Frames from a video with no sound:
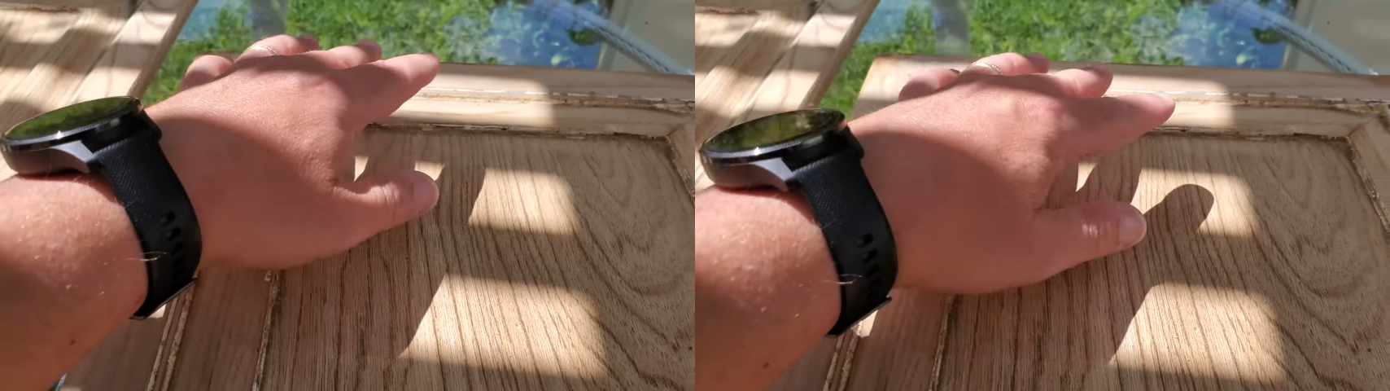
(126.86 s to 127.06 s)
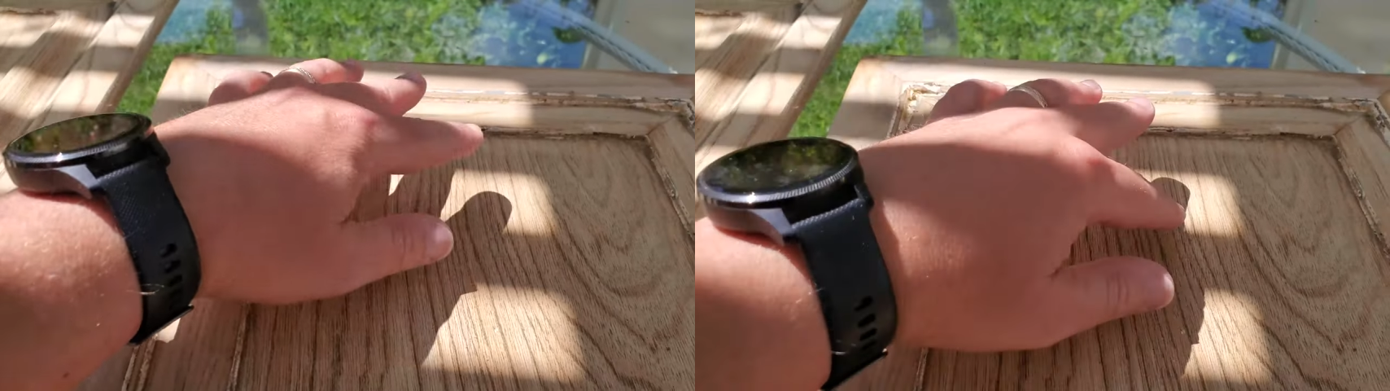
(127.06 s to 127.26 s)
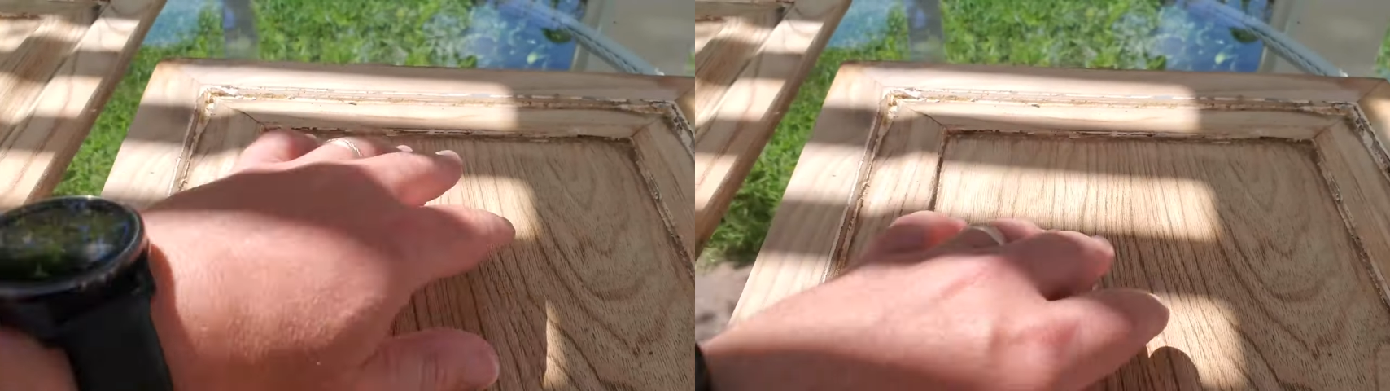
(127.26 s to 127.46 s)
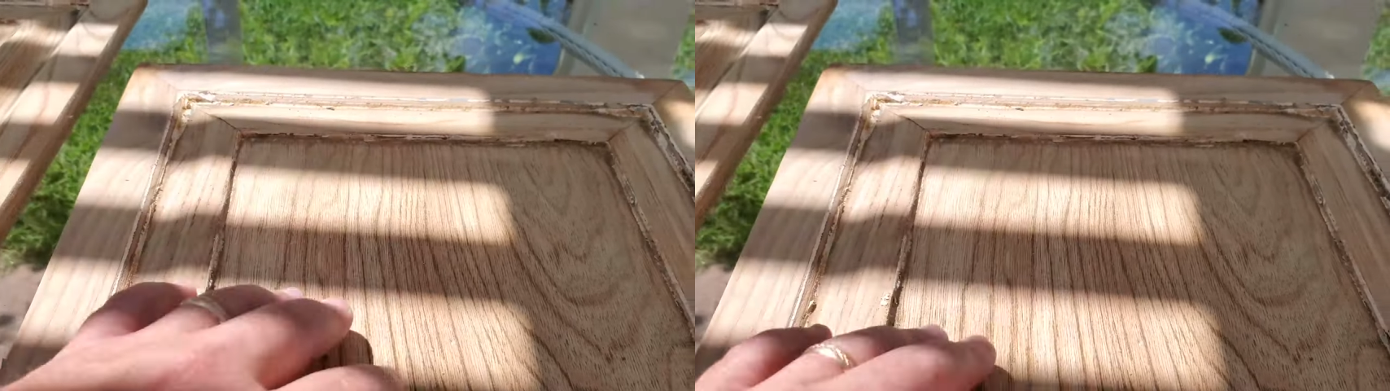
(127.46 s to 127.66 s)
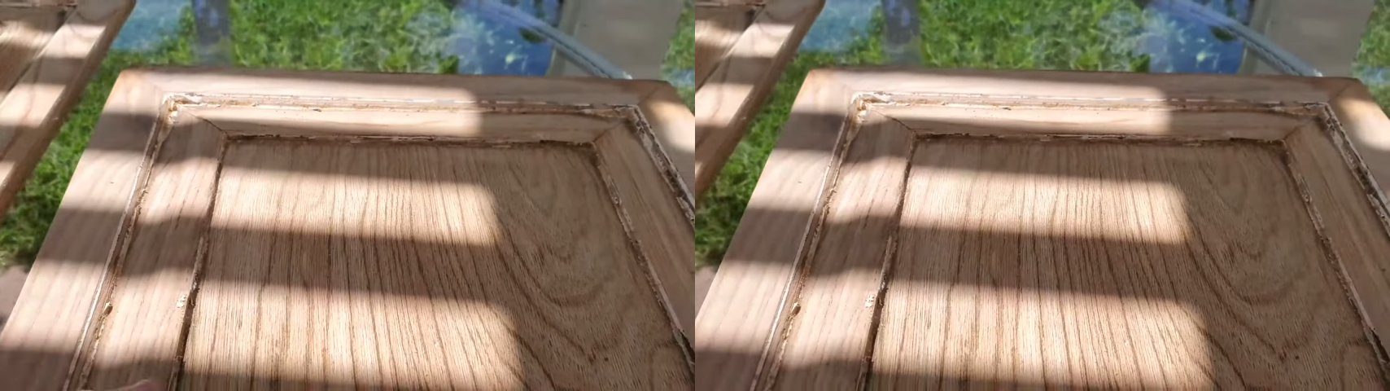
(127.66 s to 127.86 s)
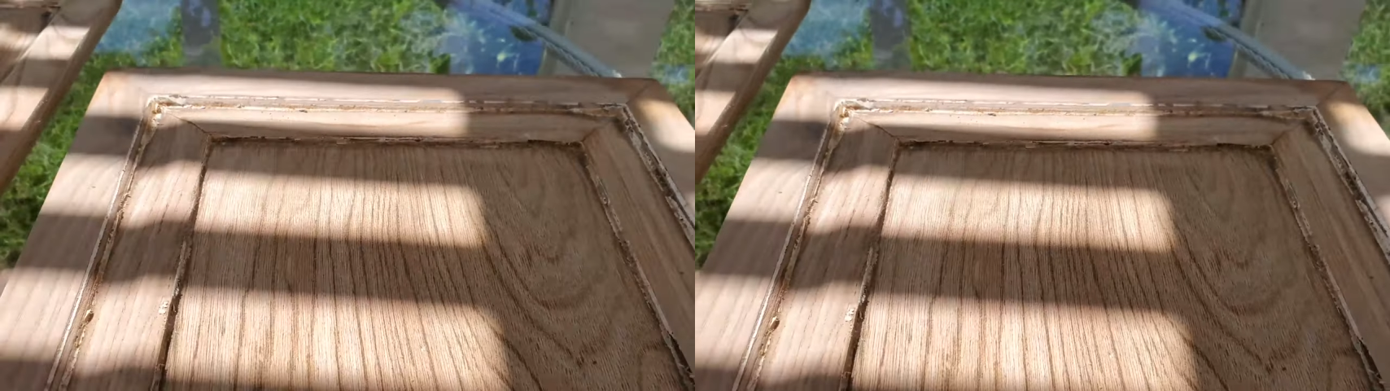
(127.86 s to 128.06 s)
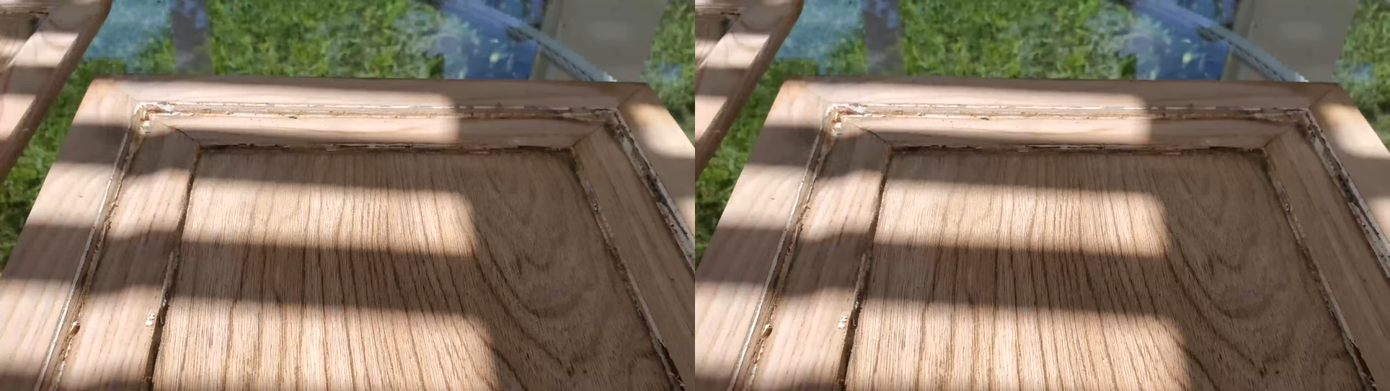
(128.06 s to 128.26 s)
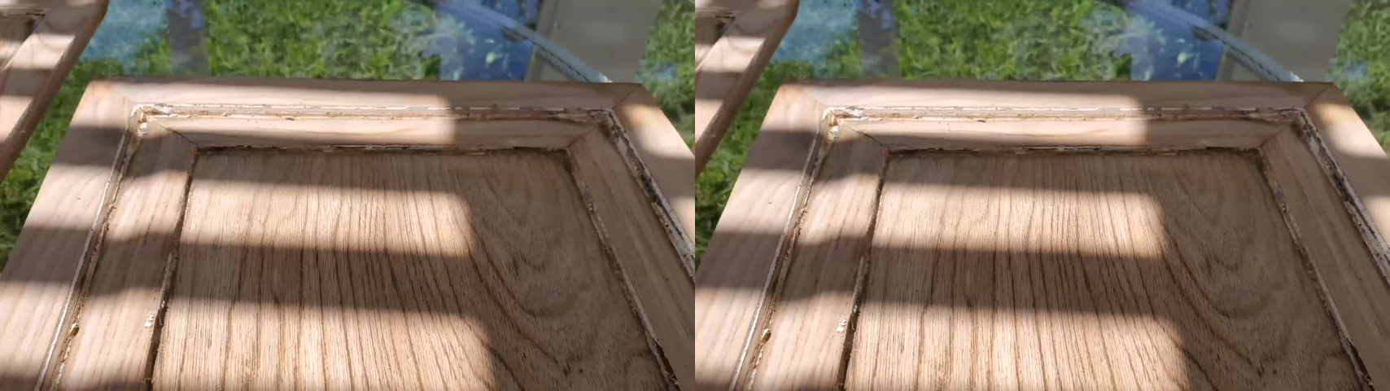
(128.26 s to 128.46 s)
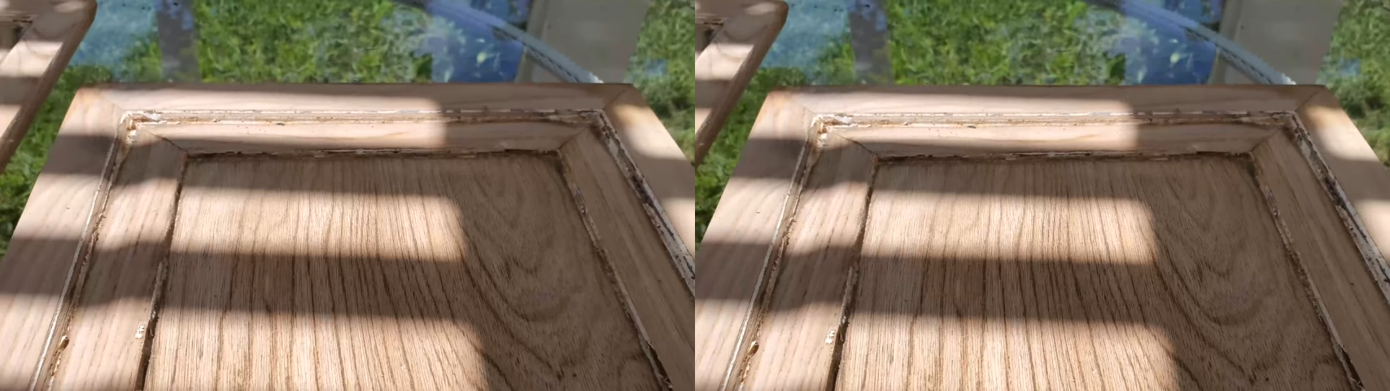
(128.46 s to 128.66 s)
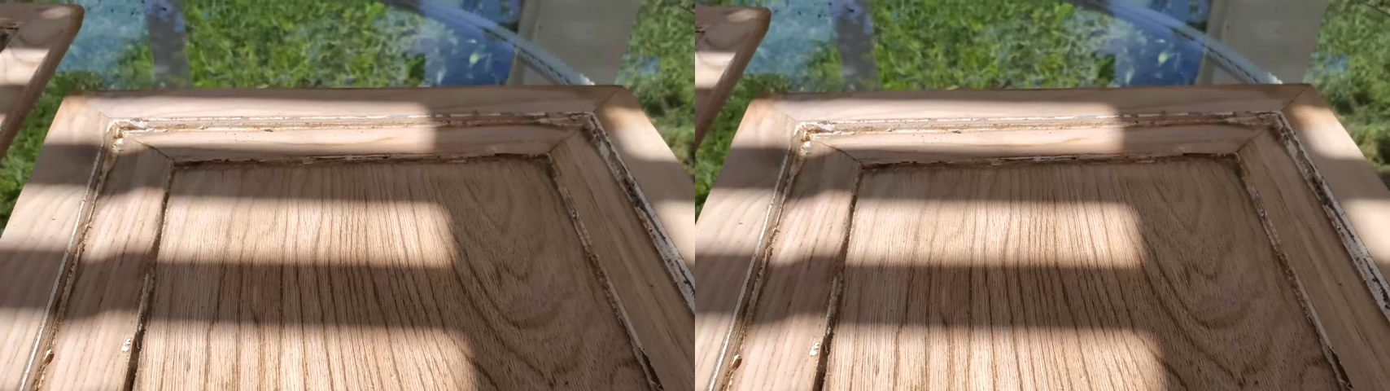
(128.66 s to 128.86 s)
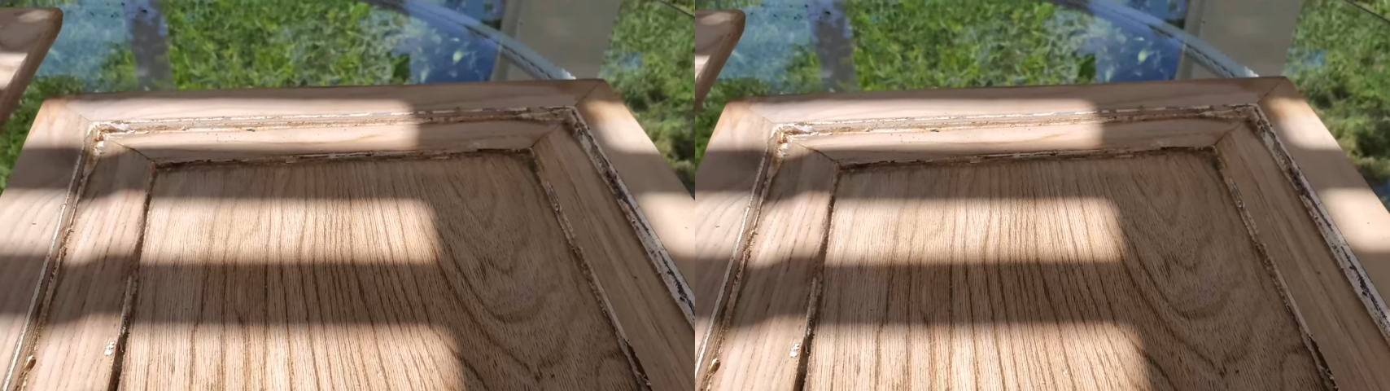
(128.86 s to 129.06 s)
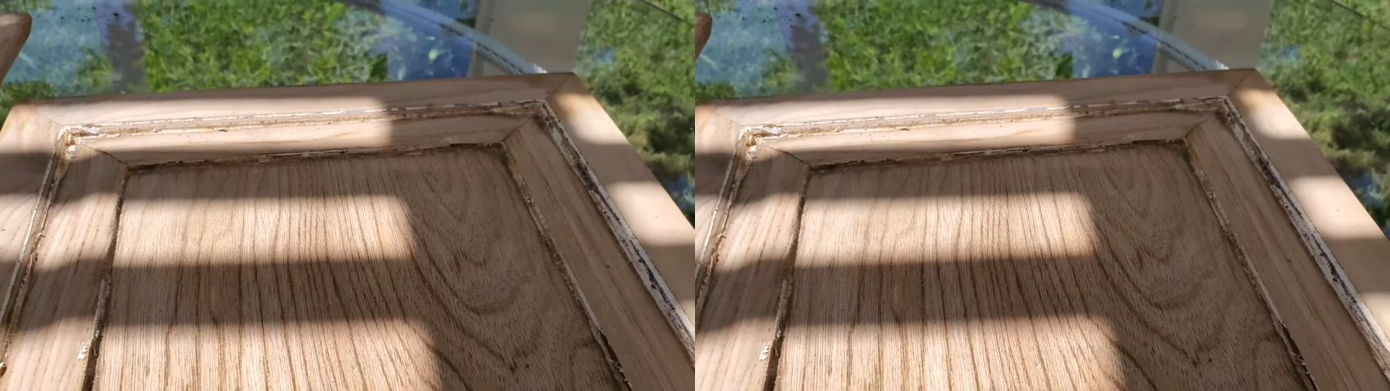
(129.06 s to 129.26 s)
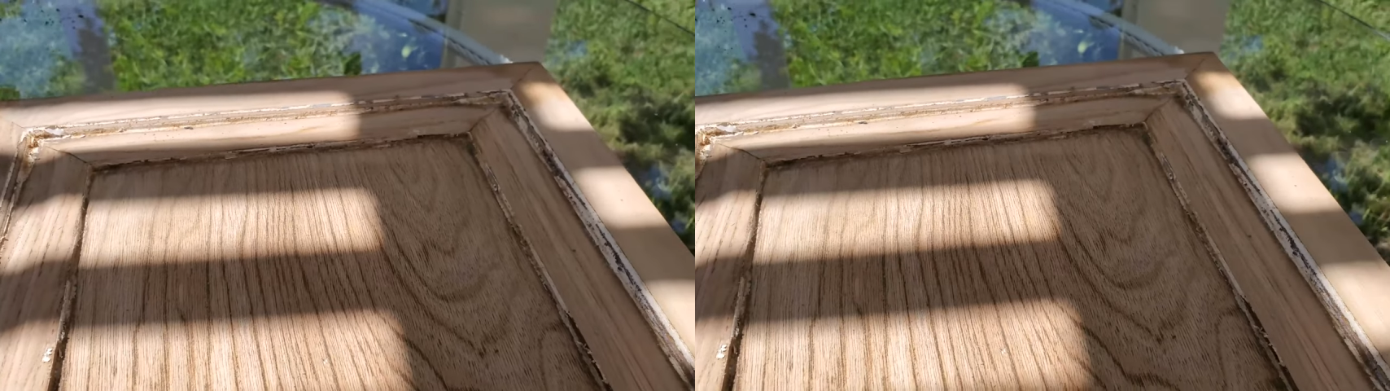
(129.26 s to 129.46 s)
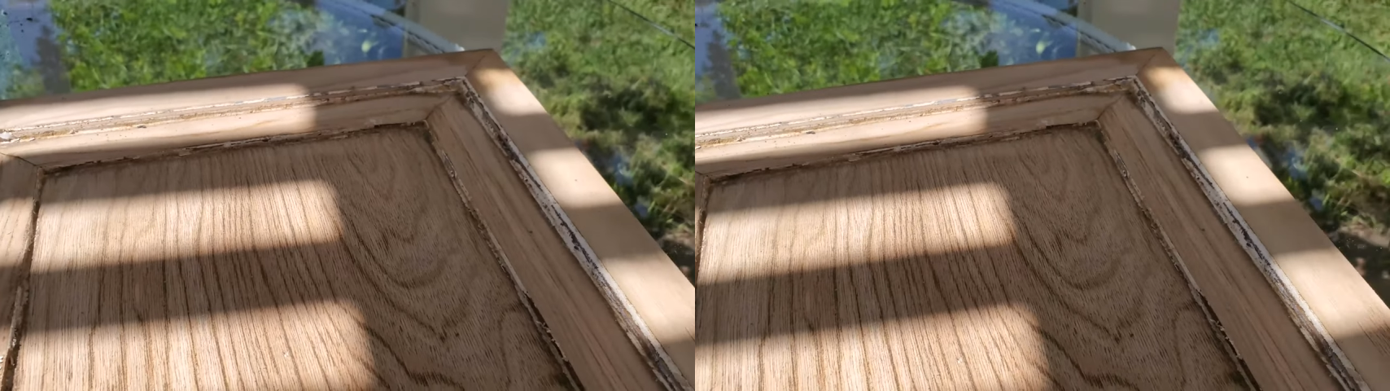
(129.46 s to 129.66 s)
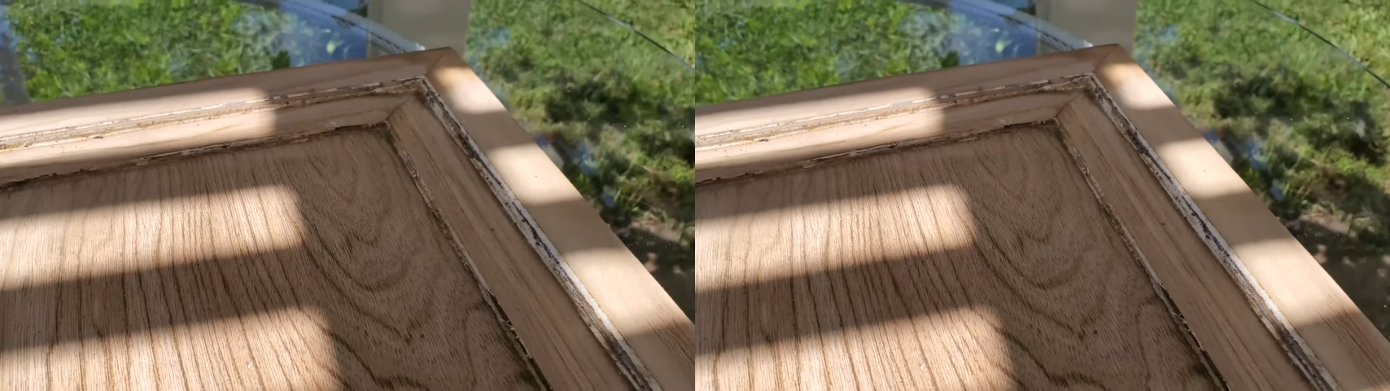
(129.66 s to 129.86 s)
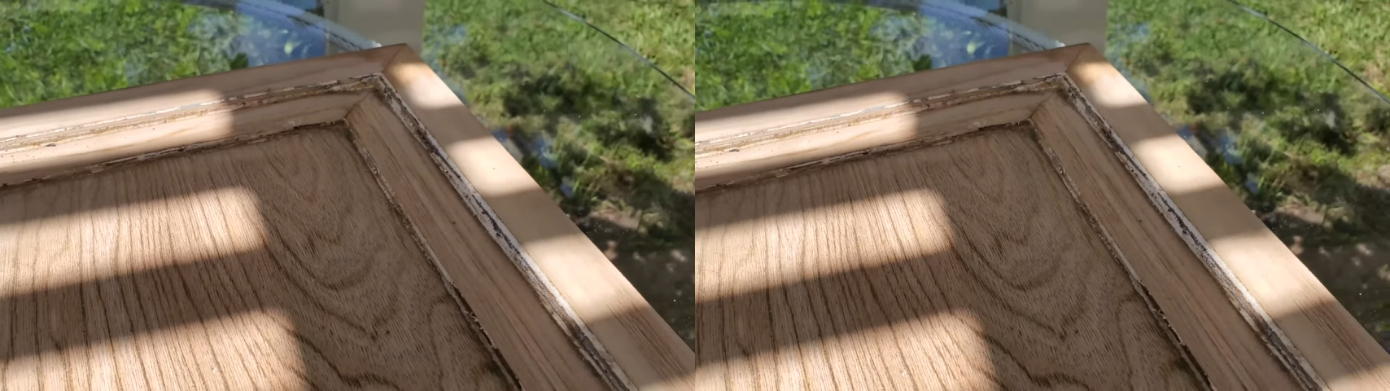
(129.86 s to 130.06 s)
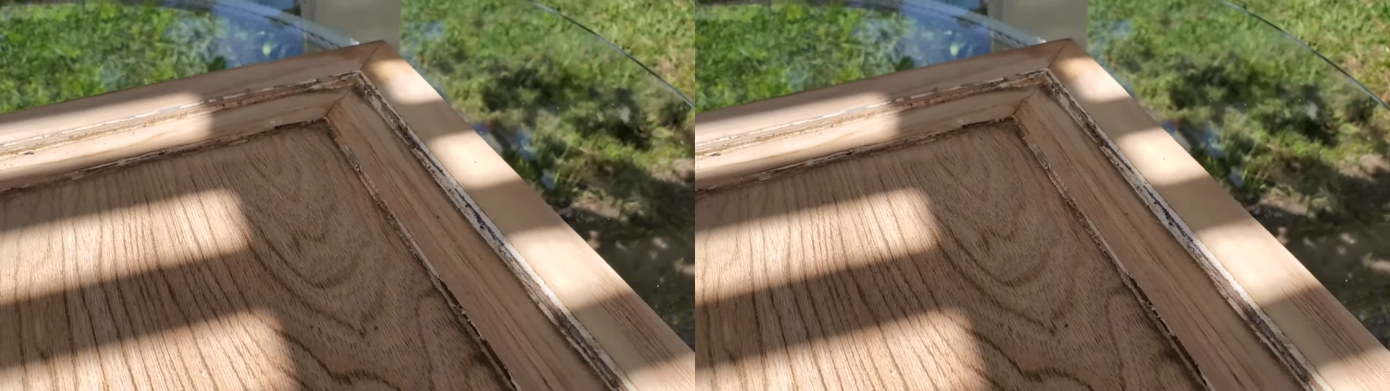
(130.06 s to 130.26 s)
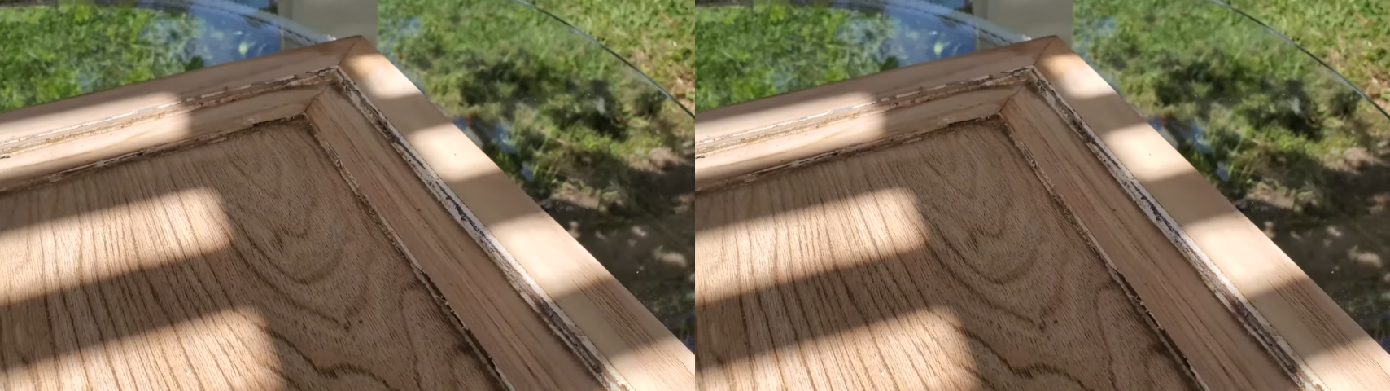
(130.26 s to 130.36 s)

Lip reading: [unreadable: no face in view]